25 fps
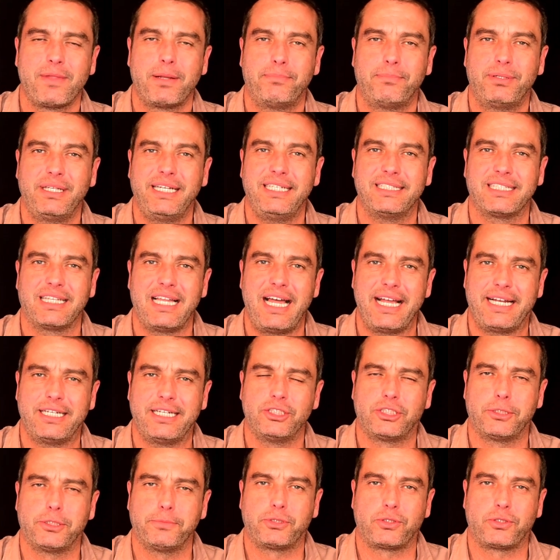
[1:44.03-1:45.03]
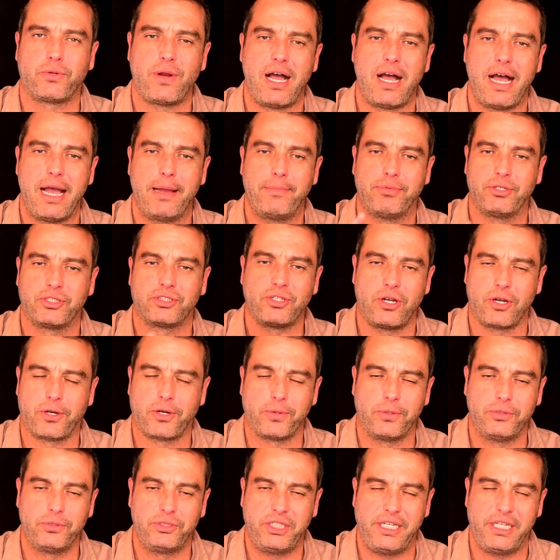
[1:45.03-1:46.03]
please like and subscribe to
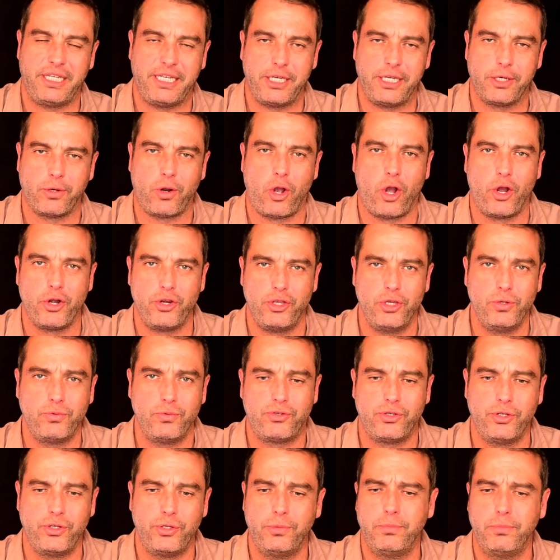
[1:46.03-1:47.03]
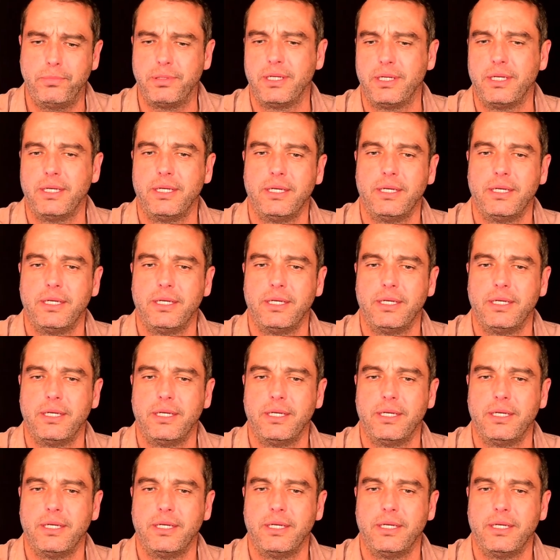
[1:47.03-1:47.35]
Soccer OG here on YouTube.